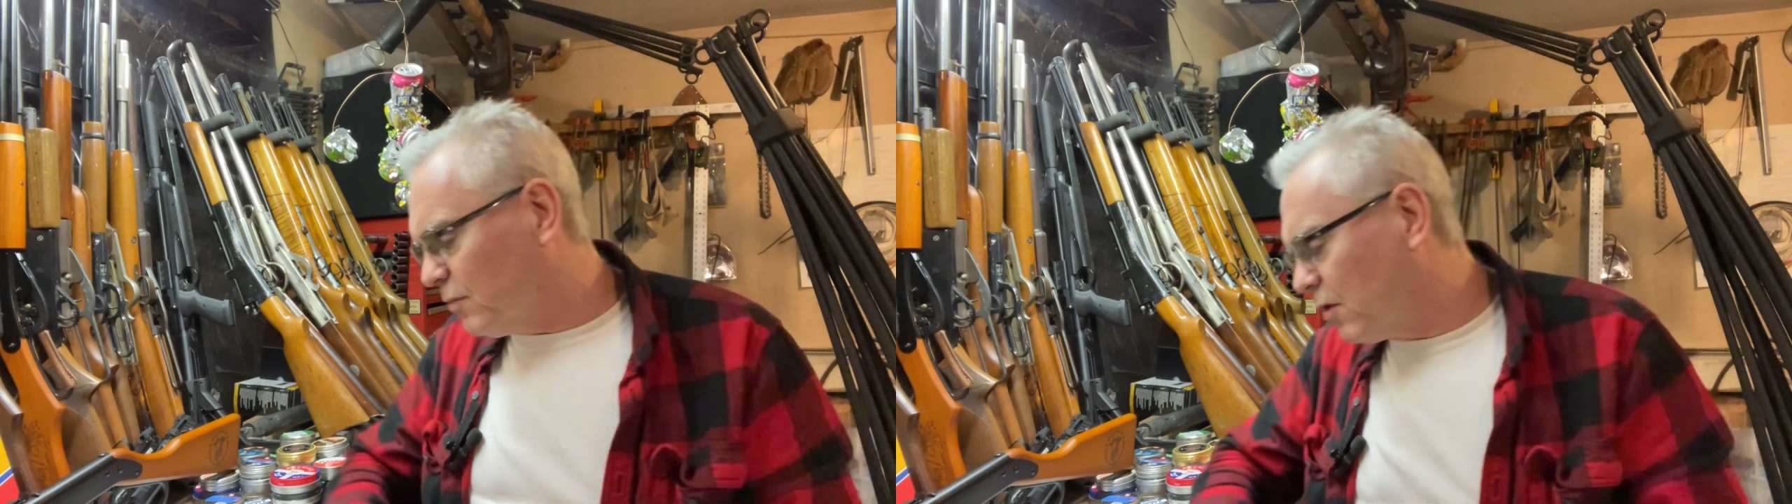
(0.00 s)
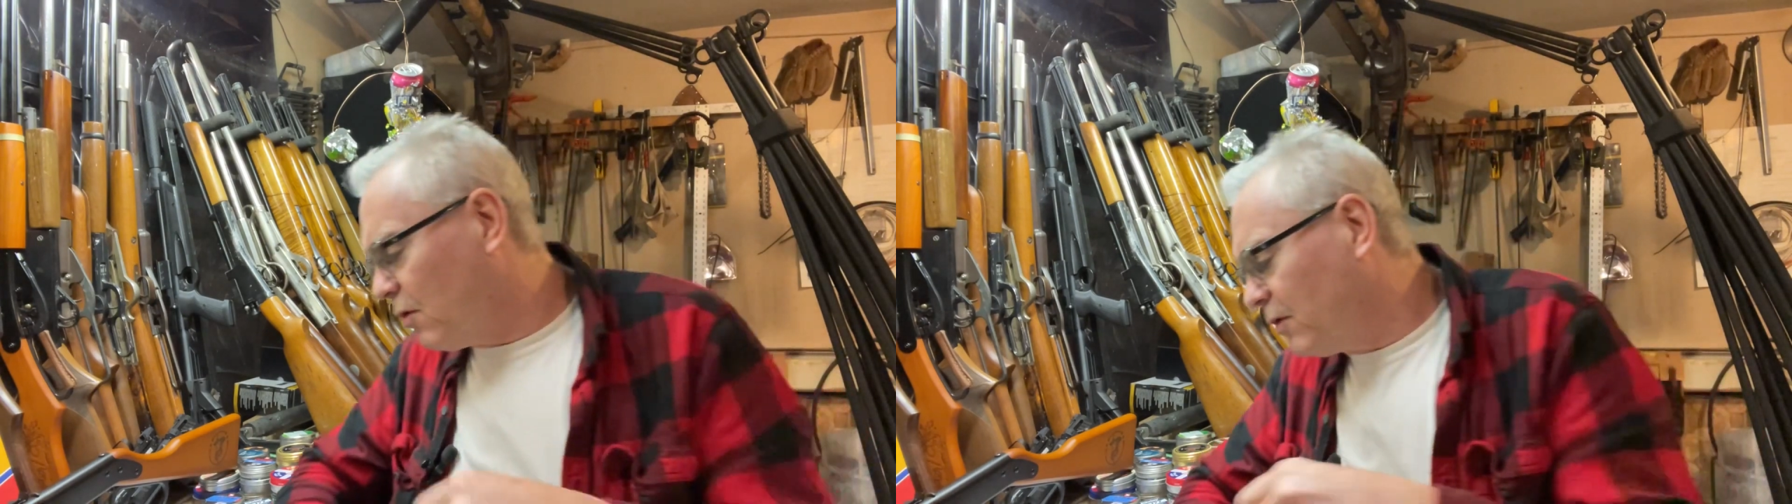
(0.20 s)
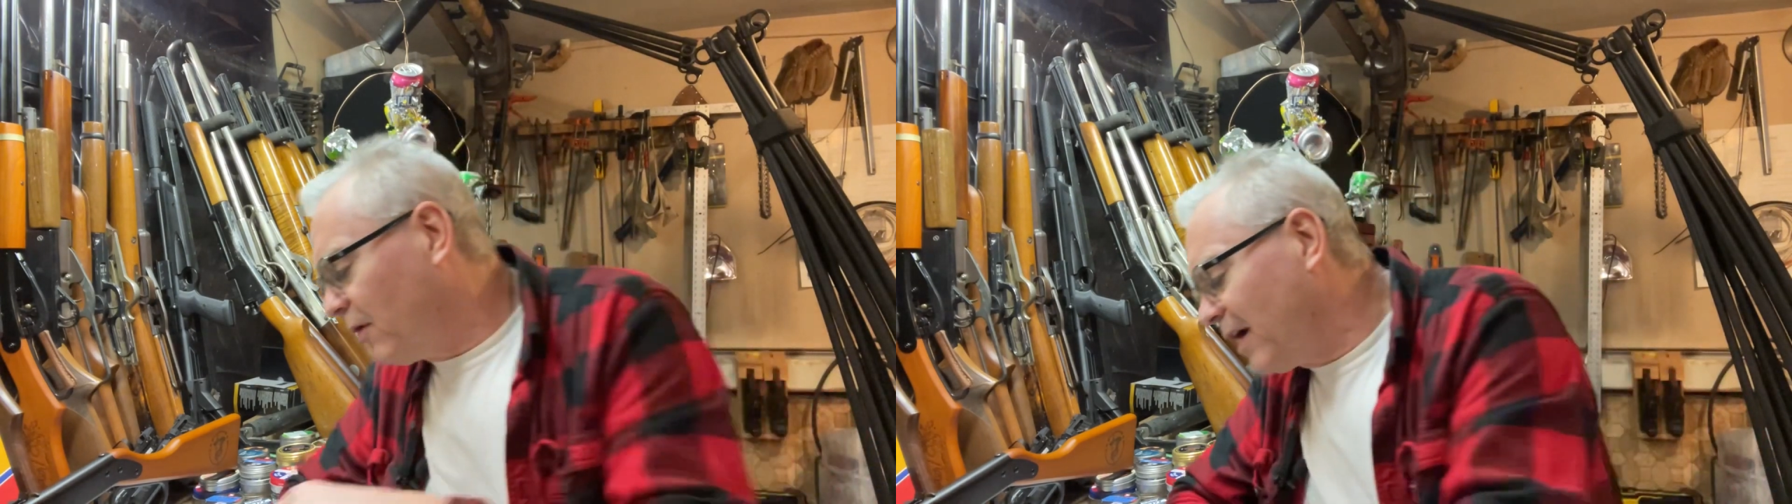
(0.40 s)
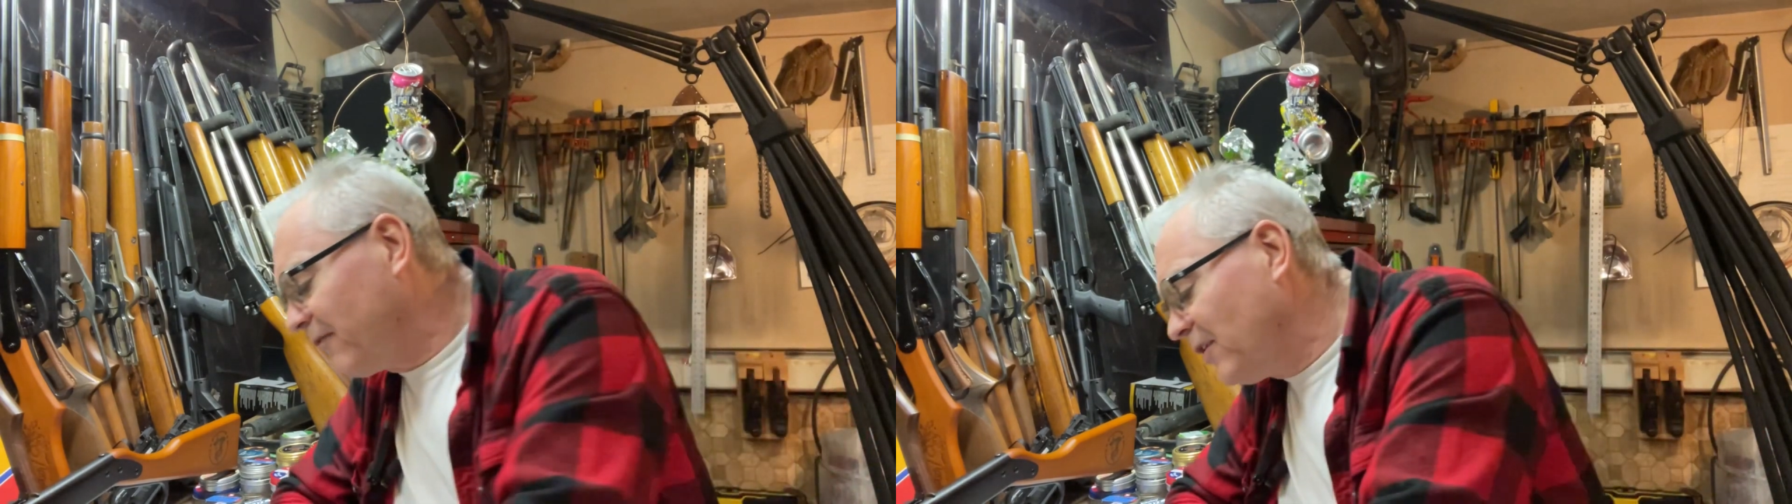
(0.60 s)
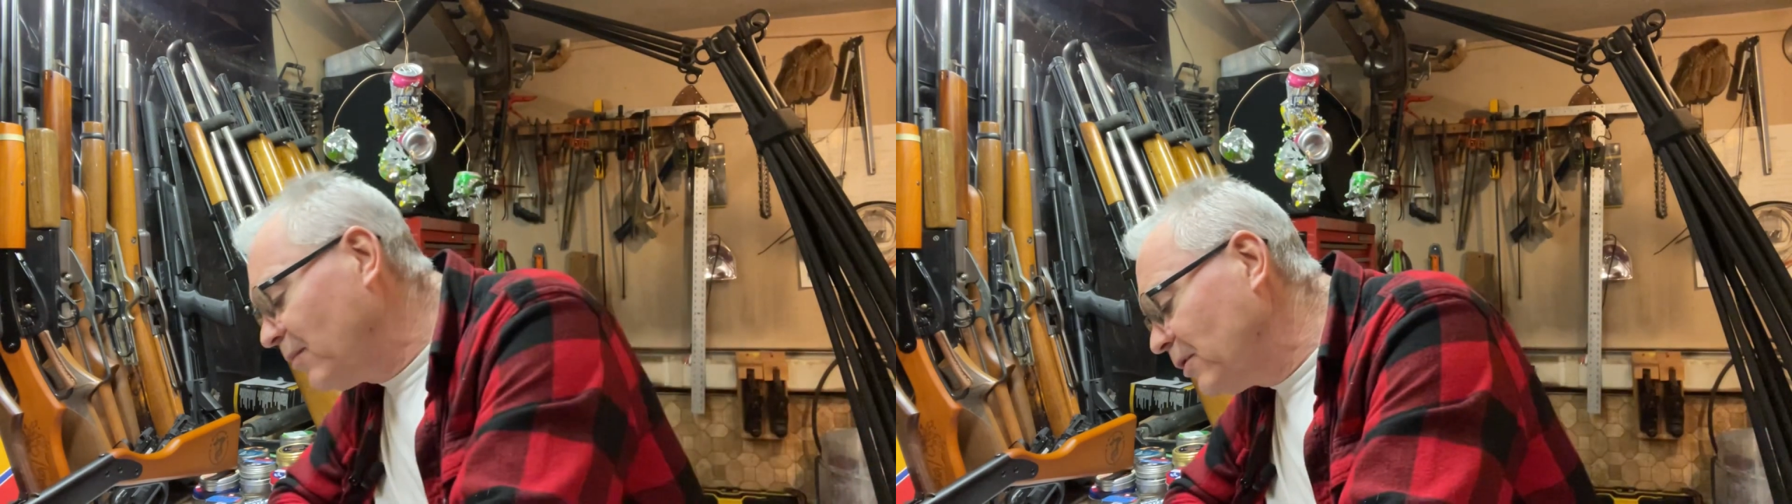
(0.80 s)

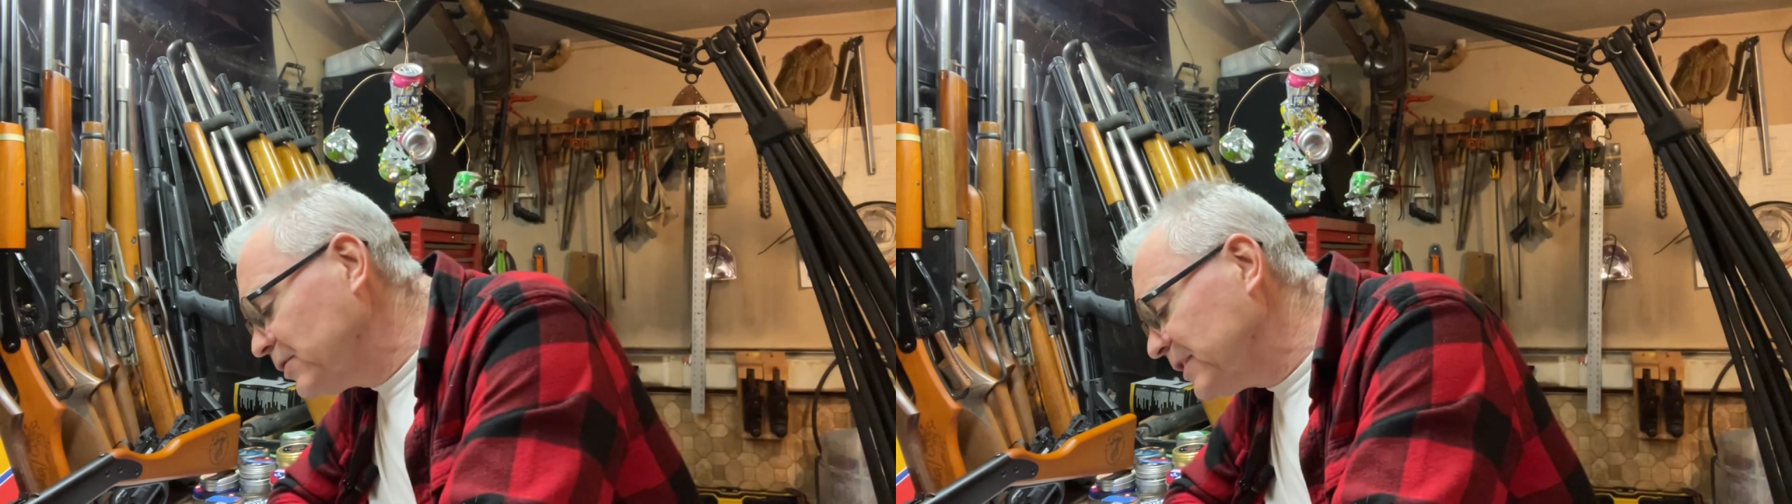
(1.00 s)
chronograph numbers.